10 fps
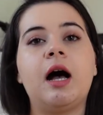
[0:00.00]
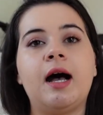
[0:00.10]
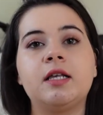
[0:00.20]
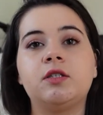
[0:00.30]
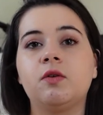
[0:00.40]

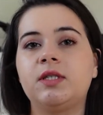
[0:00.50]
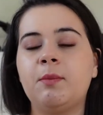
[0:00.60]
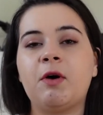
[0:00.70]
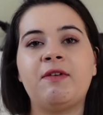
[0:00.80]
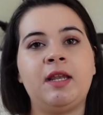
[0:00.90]
Uh, so
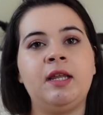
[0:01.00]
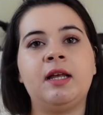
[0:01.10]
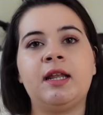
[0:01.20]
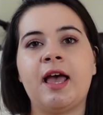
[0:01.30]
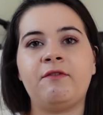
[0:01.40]
some of them
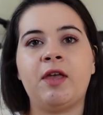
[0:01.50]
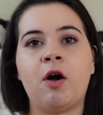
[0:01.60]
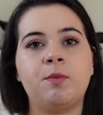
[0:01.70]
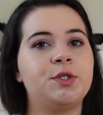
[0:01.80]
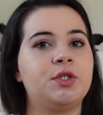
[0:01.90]
didn't have the
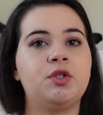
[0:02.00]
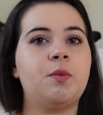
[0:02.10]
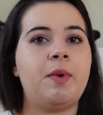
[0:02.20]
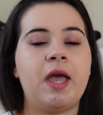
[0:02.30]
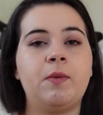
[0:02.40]
option to
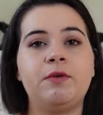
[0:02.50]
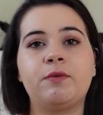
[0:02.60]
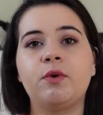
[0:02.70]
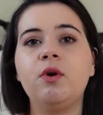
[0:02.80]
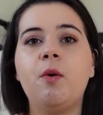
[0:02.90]
pay
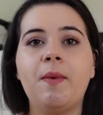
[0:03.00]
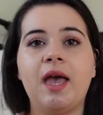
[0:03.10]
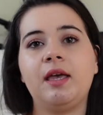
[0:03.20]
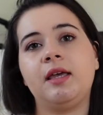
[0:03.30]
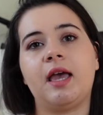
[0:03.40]
with Google
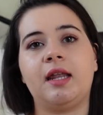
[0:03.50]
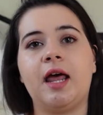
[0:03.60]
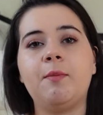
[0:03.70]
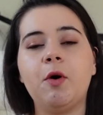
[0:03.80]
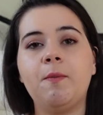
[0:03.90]
Pay and
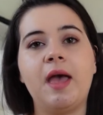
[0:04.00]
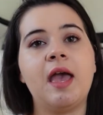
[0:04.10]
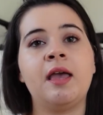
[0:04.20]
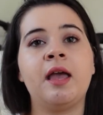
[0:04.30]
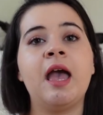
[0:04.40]
Apple
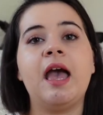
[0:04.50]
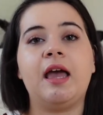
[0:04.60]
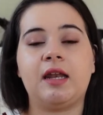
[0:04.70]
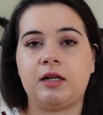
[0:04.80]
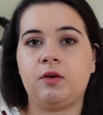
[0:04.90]
Pay.
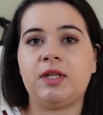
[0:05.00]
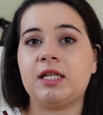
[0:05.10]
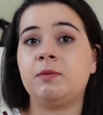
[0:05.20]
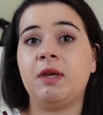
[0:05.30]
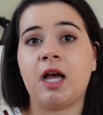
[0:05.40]
And I know
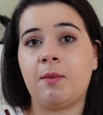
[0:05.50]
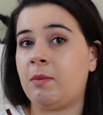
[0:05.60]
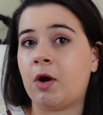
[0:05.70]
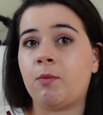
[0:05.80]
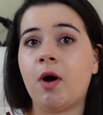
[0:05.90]
that's becoming
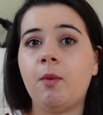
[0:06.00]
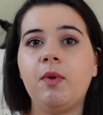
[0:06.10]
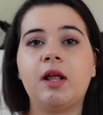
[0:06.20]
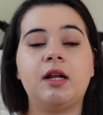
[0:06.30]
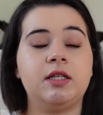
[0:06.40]
more
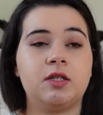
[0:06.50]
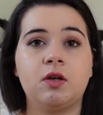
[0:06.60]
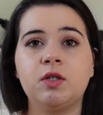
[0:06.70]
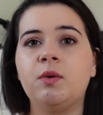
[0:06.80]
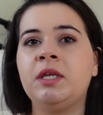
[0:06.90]
popular and it's
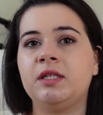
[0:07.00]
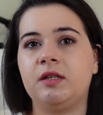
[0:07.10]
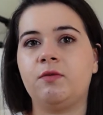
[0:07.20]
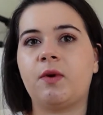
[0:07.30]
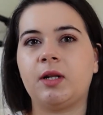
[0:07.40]
also
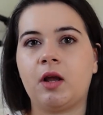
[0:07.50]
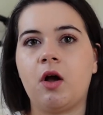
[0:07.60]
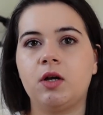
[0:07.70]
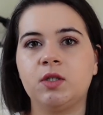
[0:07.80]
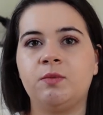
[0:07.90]
easier for the
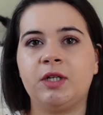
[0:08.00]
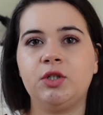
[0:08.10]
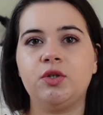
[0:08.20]
customer